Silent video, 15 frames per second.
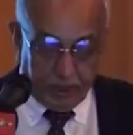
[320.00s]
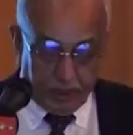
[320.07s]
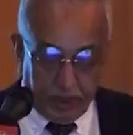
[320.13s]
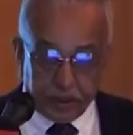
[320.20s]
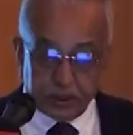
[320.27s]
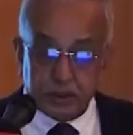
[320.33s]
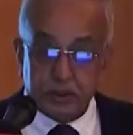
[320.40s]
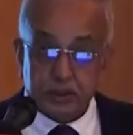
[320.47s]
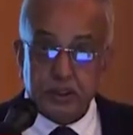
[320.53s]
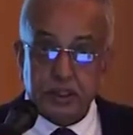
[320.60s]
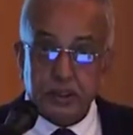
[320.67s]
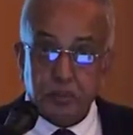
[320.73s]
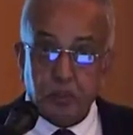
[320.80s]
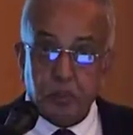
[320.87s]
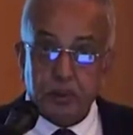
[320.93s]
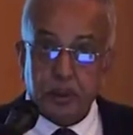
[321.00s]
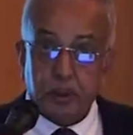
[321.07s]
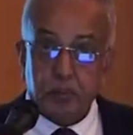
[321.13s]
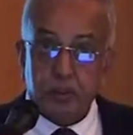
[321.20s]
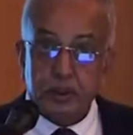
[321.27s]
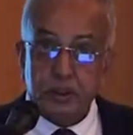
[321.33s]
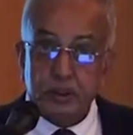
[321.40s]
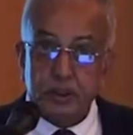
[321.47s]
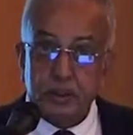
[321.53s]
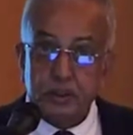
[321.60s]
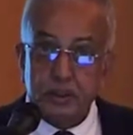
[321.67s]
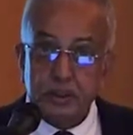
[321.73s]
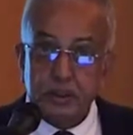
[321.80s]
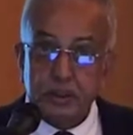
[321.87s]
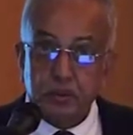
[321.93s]
last year's export numbers,
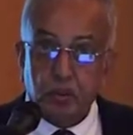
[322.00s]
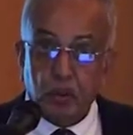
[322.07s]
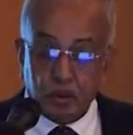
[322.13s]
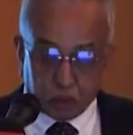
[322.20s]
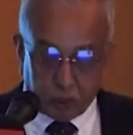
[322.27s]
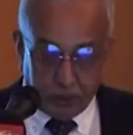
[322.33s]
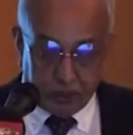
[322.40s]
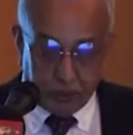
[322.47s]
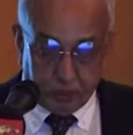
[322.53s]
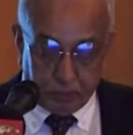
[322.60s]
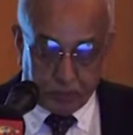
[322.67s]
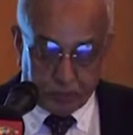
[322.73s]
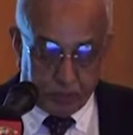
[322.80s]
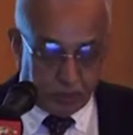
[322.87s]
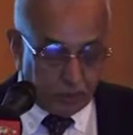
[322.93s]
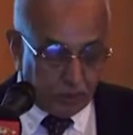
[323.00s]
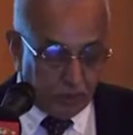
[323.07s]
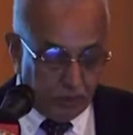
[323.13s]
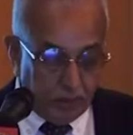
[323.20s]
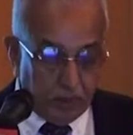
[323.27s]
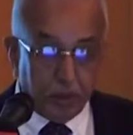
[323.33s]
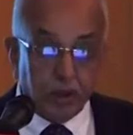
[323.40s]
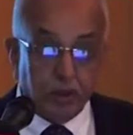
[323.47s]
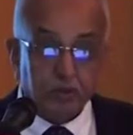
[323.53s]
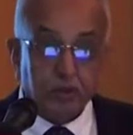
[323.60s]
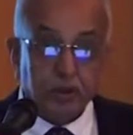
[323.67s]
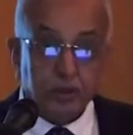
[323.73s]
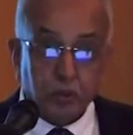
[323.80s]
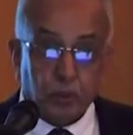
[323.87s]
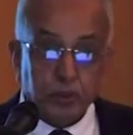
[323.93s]
this is about 20% of
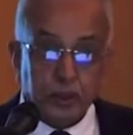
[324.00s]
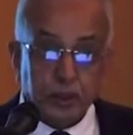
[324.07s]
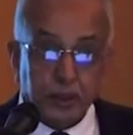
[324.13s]
our total